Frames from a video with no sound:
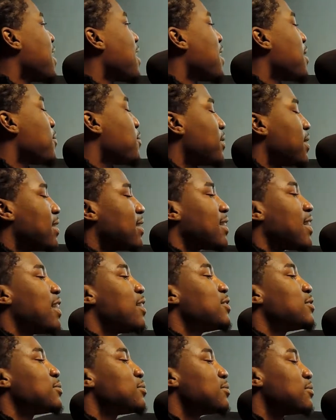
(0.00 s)
played
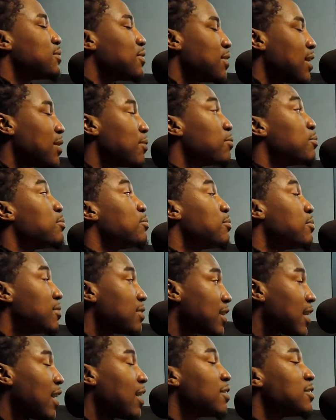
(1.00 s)
college
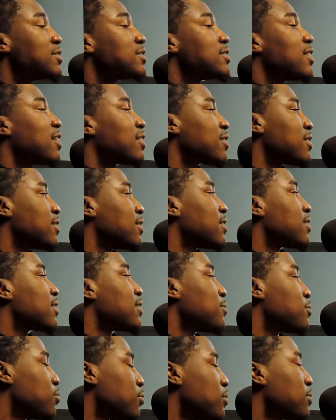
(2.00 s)
soccer, and
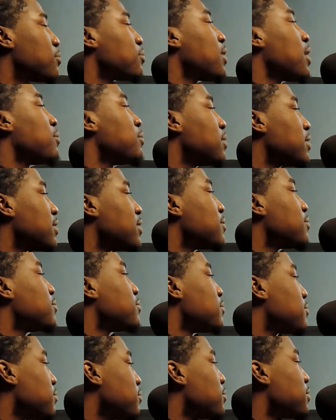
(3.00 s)
probably could have
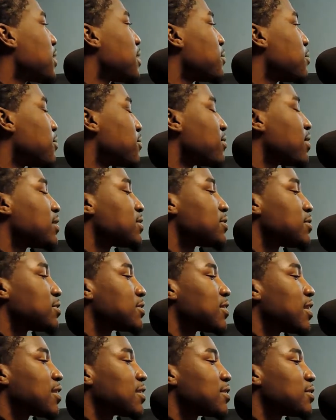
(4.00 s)
played professional
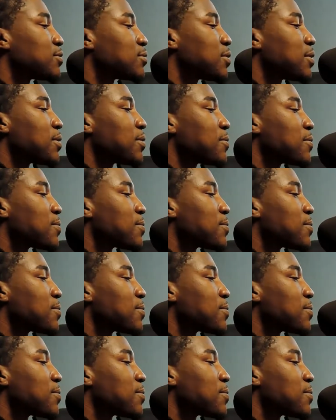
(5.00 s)
soccer as well.